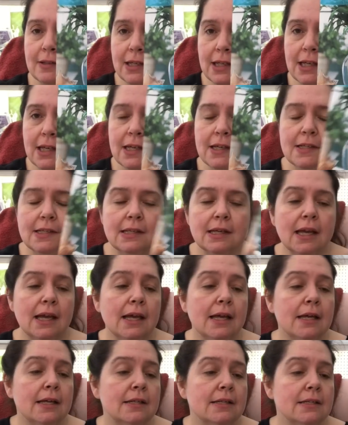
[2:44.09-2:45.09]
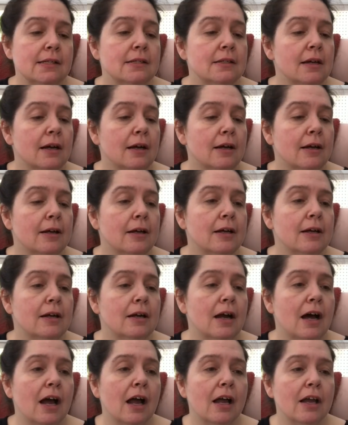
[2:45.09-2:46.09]
these, and
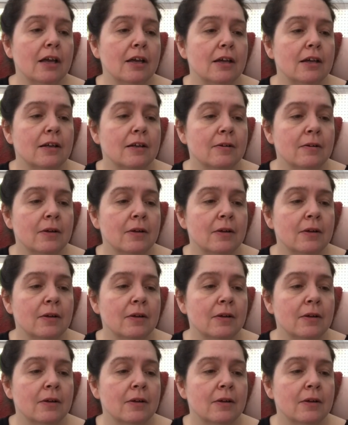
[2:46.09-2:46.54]
uh, I